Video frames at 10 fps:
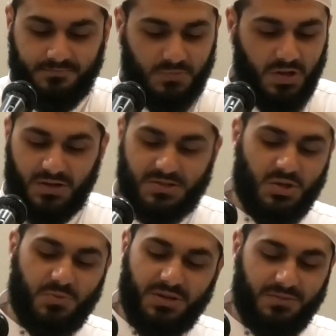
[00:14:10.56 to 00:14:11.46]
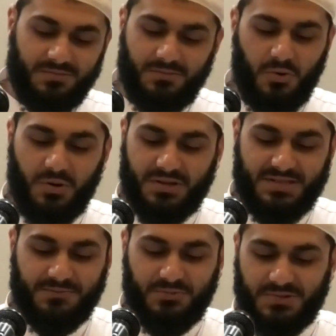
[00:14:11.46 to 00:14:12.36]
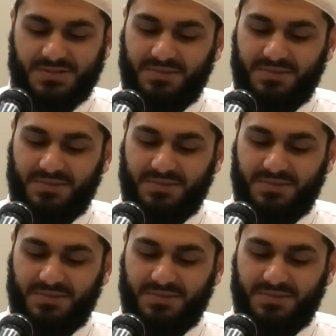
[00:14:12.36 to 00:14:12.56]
Well, I've got so many more examples,